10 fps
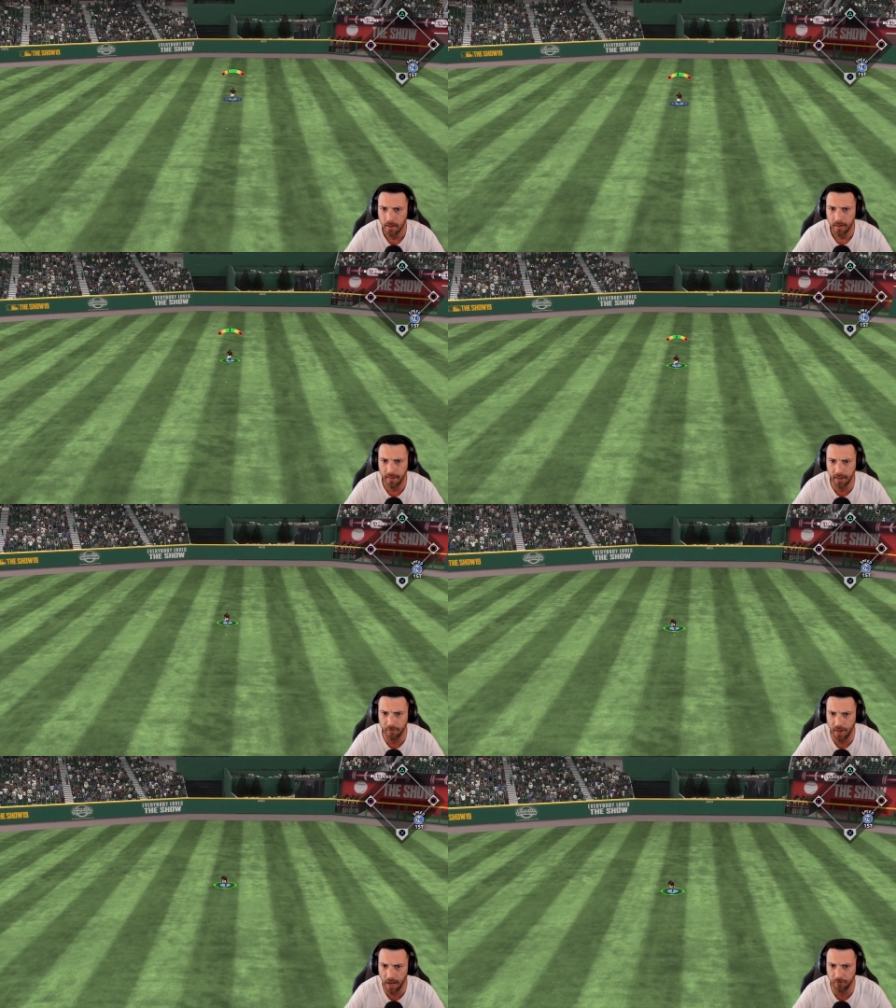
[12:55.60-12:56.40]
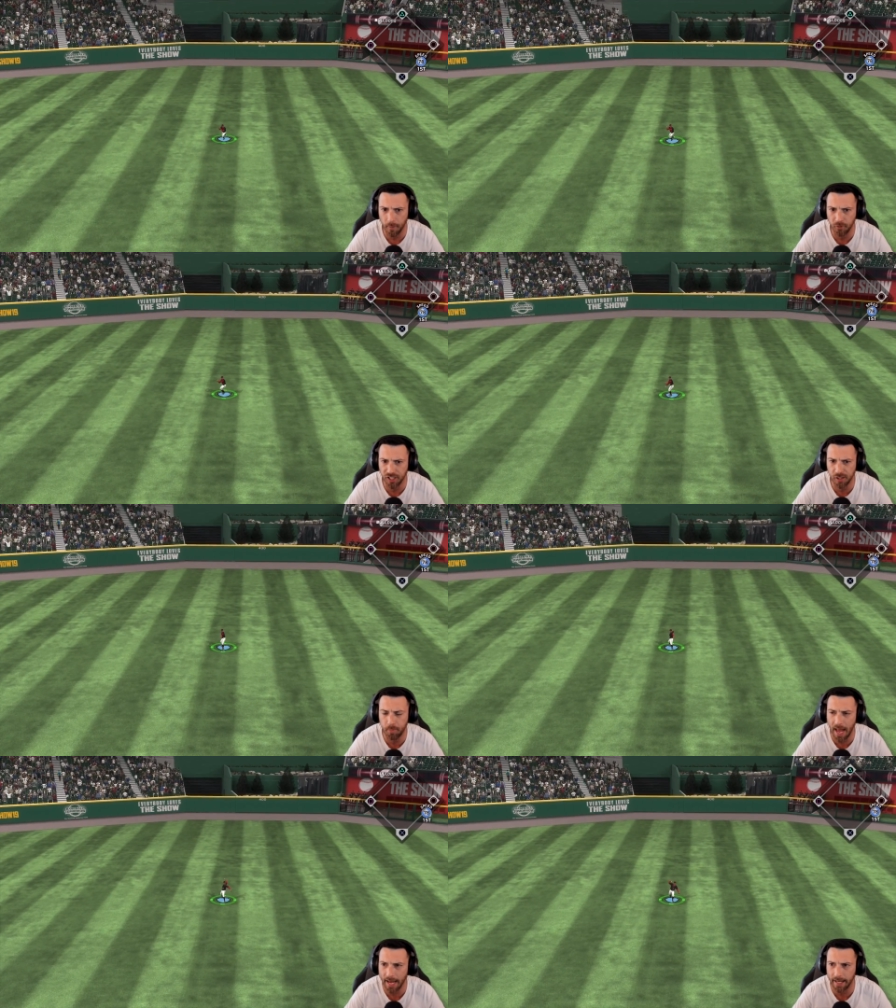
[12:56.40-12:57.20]
the event from just
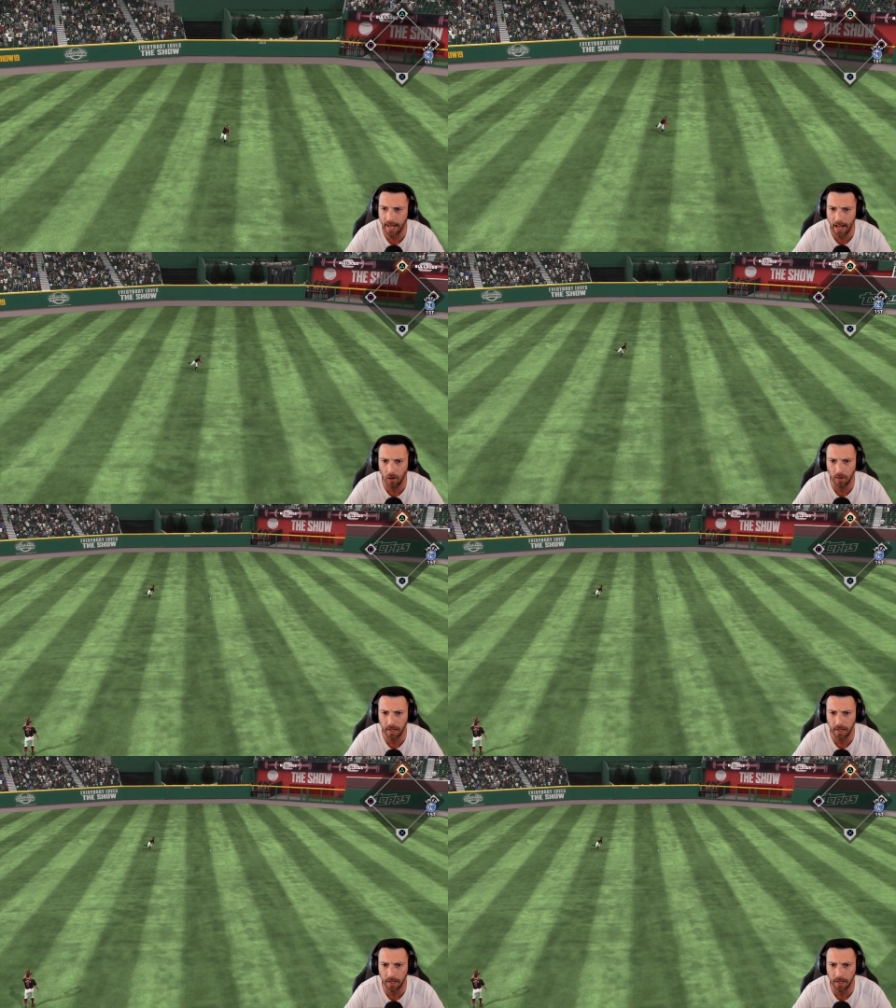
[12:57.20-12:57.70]
backing out.